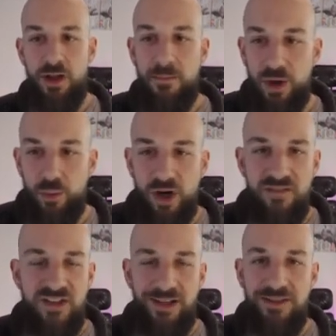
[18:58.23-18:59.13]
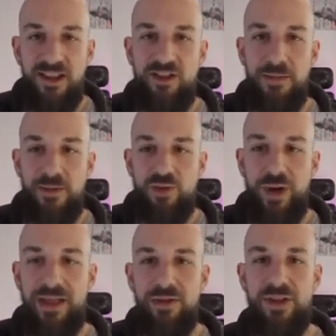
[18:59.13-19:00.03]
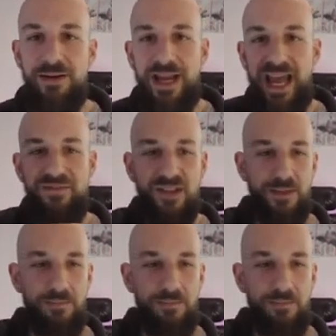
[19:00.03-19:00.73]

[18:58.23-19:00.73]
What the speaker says: But what I've done this time is rather than having them